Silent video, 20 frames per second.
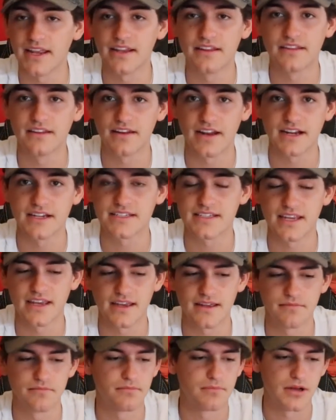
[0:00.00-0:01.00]
in the next
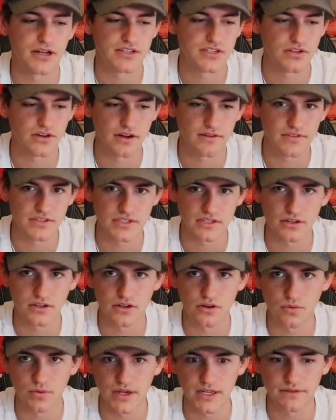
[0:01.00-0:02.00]
game, Bucks are obviously
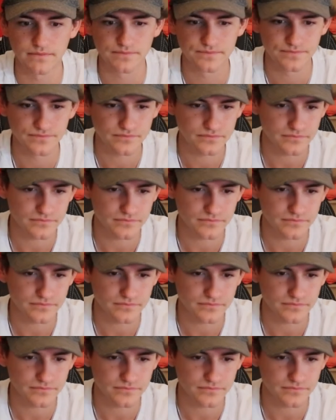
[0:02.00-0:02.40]
going to win.